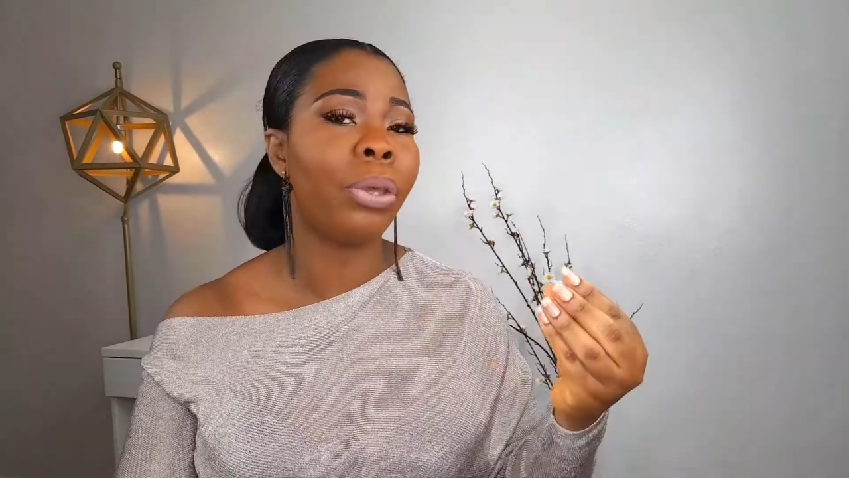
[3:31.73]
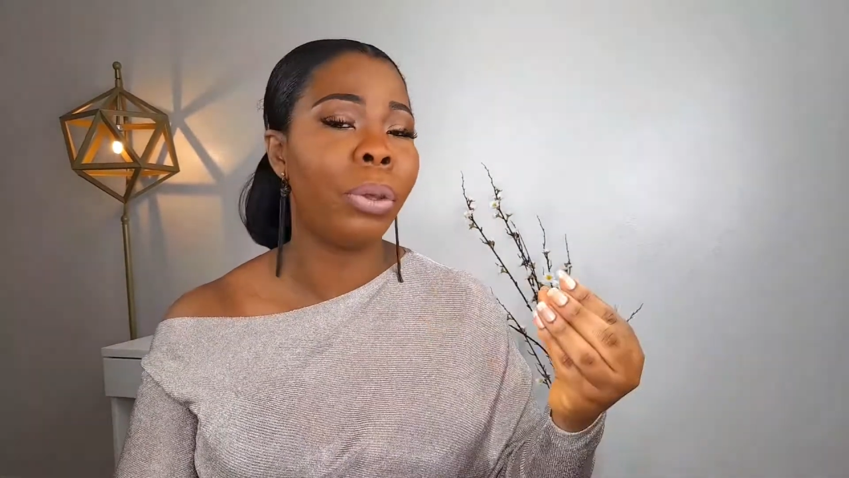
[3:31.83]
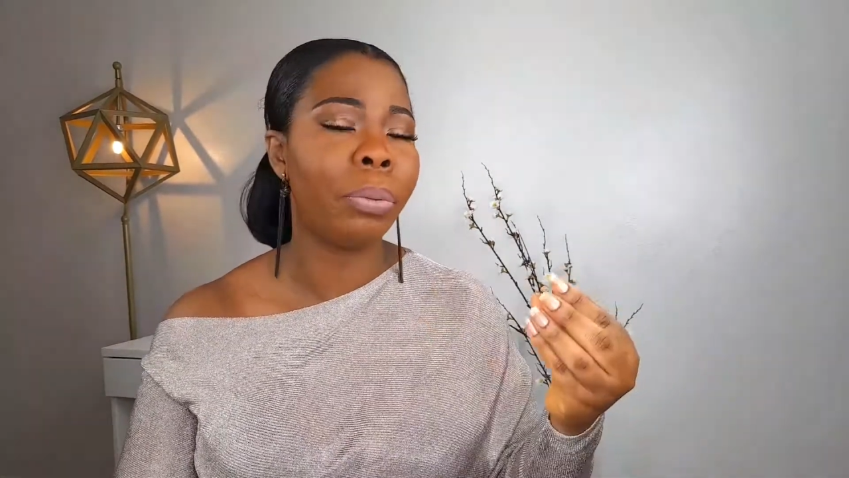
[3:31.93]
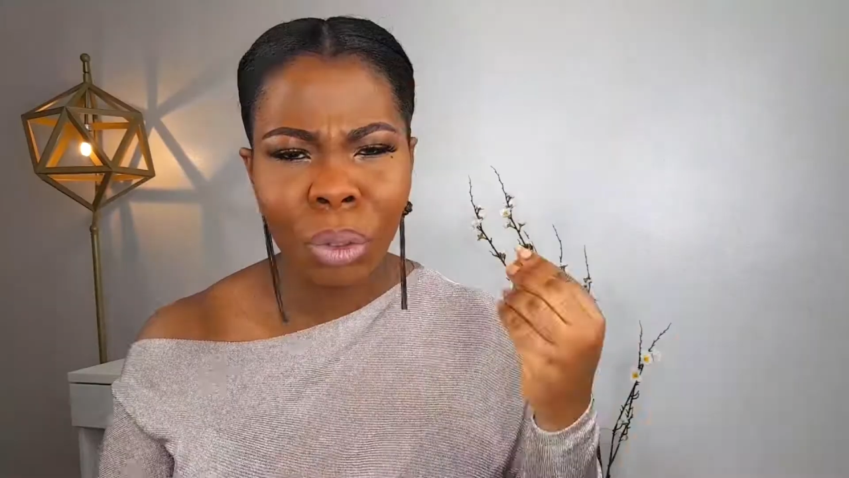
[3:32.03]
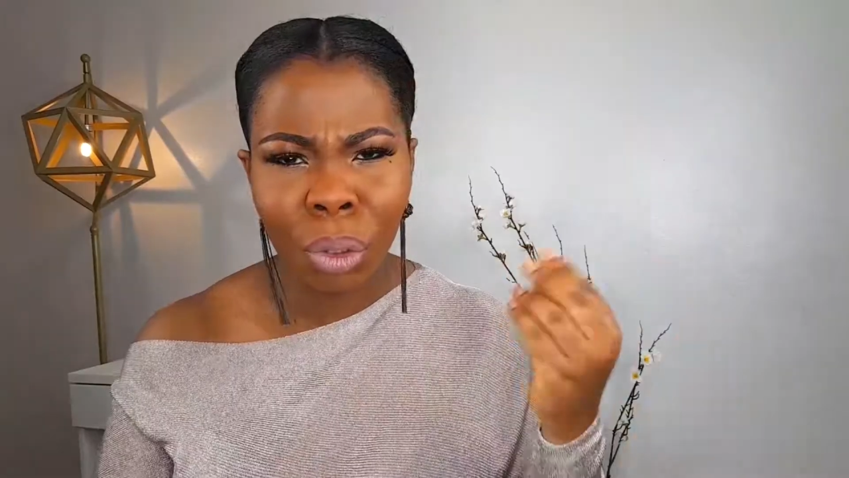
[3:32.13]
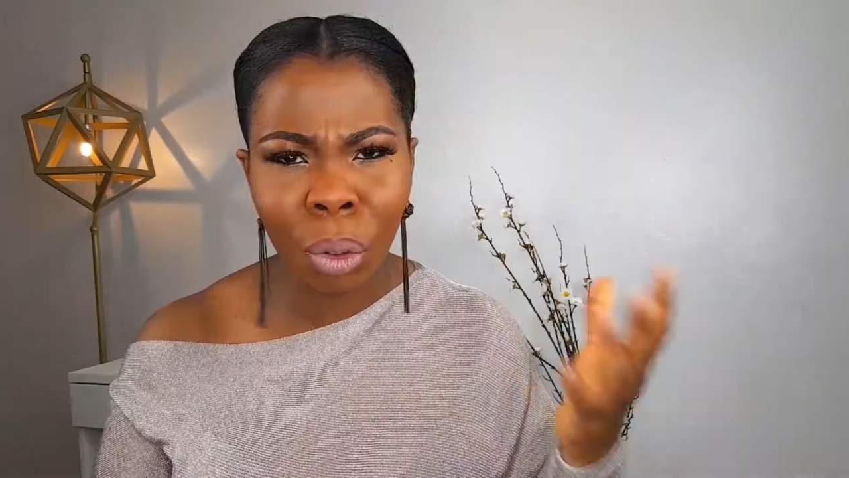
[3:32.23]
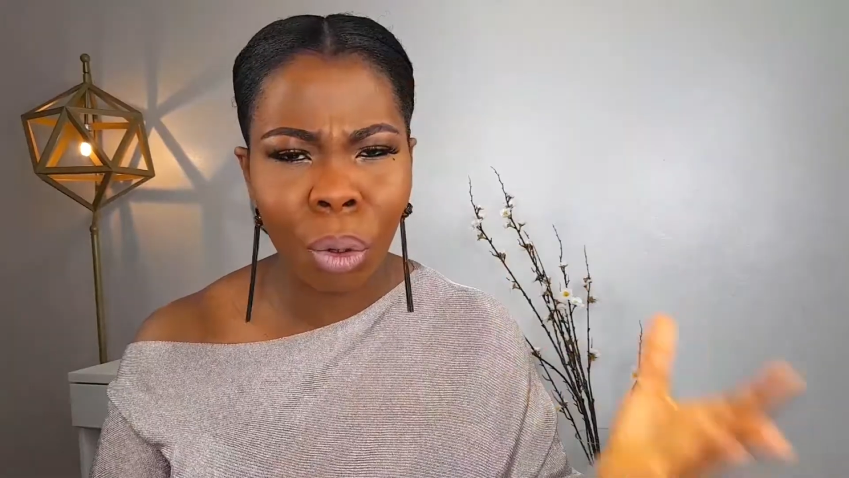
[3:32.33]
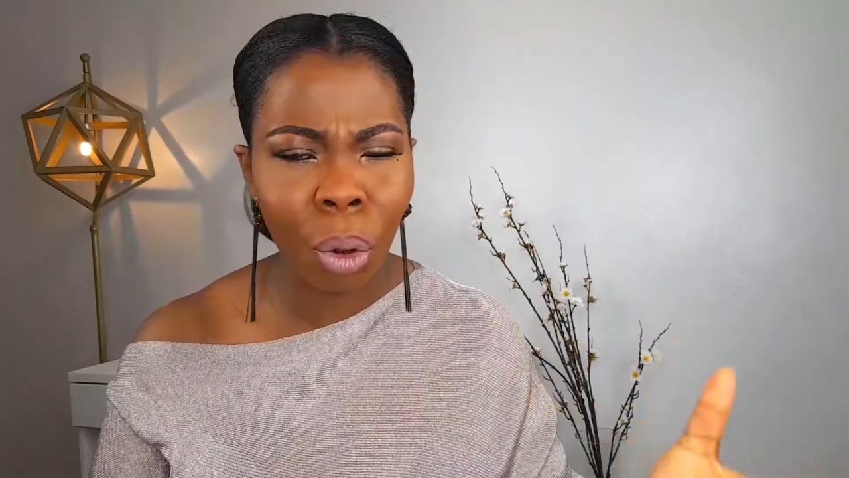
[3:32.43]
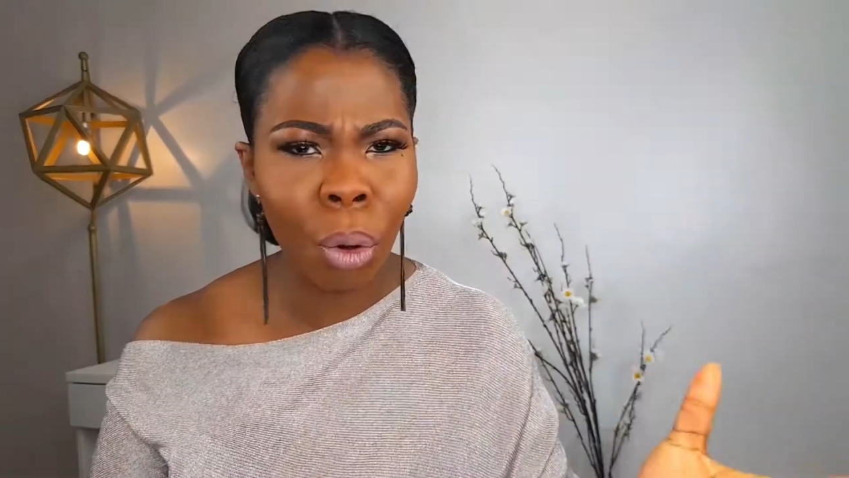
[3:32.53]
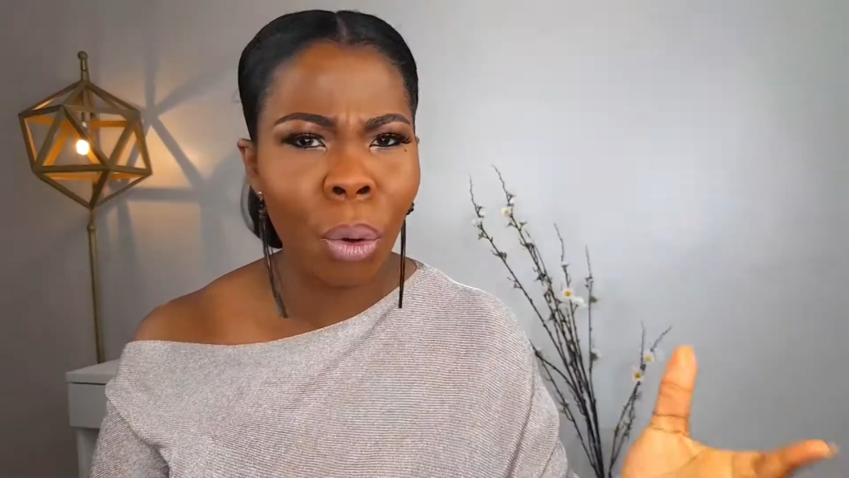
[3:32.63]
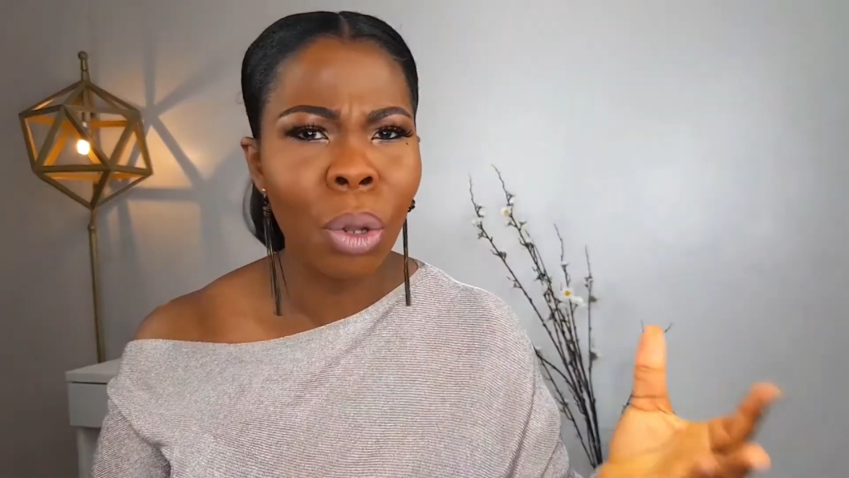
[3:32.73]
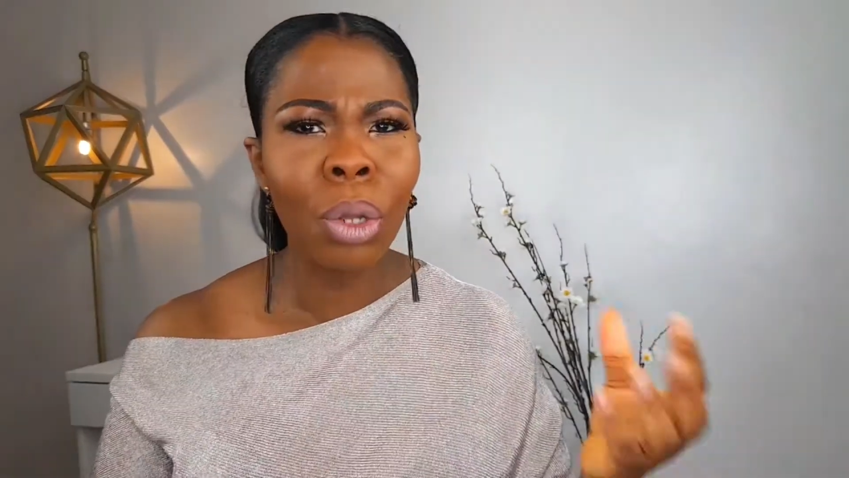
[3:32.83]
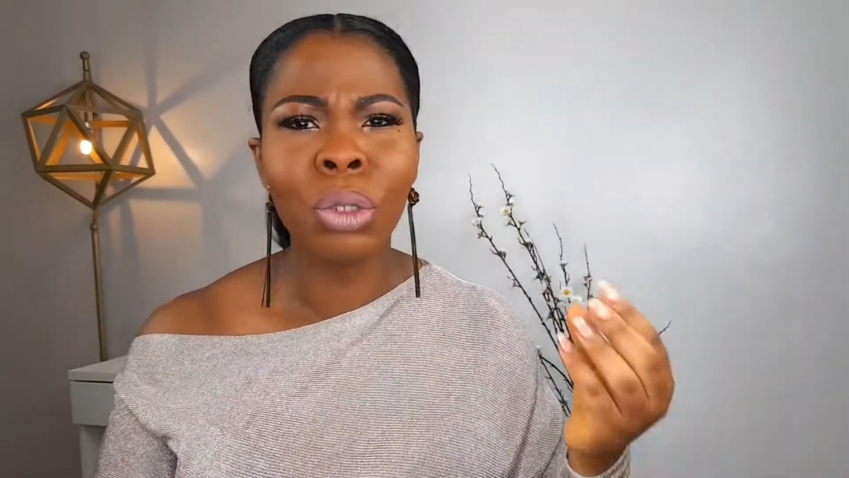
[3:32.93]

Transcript: you to go